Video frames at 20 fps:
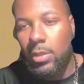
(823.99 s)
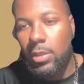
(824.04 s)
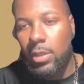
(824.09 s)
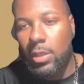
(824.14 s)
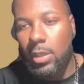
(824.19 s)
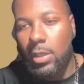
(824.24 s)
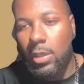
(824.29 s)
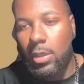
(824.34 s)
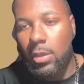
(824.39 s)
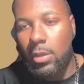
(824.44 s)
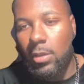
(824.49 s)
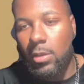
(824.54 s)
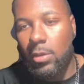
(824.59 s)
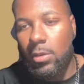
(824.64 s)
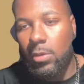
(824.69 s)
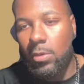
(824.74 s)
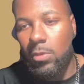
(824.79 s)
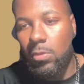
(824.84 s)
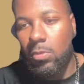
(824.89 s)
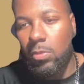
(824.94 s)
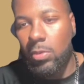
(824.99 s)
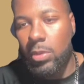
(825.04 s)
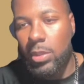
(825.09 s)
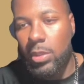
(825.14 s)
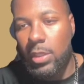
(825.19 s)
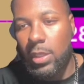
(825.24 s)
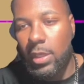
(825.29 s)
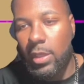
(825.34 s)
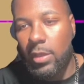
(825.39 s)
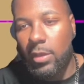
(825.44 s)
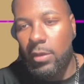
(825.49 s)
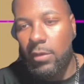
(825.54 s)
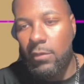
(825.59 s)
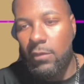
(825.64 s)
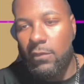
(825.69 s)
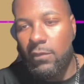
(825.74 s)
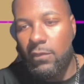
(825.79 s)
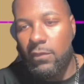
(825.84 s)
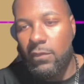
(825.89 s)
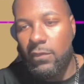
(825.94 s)
And we
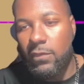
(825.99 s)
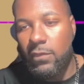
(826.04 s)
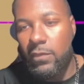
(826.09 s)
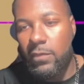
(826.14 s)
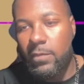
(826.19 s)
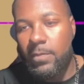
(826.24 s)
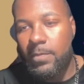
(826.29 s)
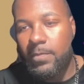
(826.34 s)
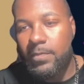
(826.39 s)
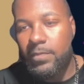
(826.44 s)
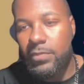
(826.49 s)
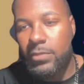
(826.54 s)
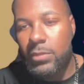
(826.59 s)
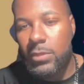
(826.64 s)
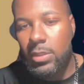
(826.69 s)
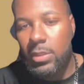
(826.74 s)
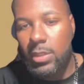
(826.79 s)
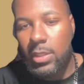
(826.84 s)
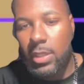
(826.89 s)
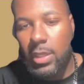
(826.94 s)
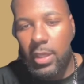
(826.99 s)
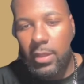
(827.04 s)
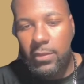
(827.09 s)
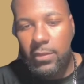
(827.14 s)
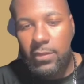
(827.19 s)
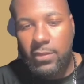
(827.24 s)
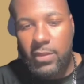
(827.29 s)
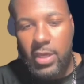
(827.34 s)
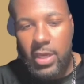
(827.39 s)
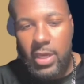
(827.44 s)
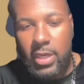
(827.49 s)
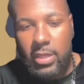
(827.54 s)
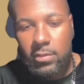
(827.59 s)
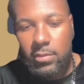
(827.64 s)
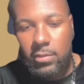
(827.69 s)
have got that.